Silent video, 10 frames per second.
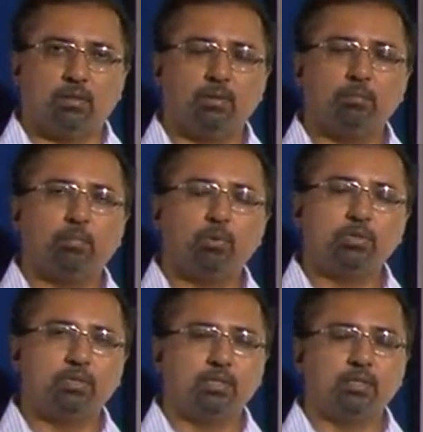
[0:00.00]
on
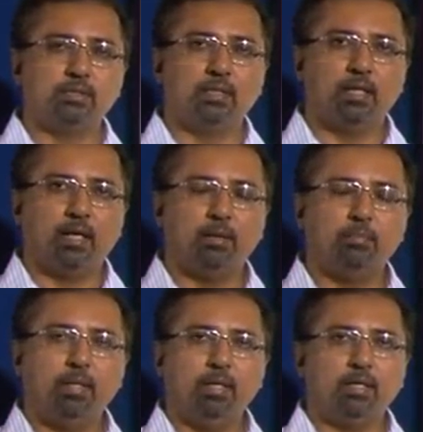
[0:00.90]
posters and
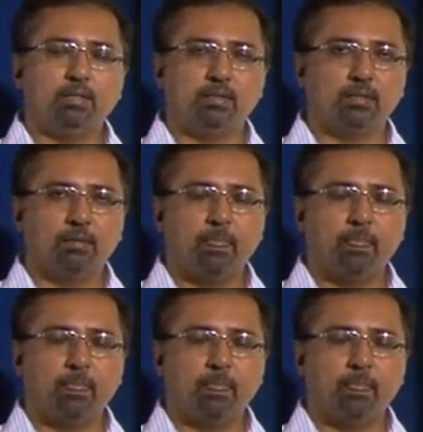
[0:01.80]
many other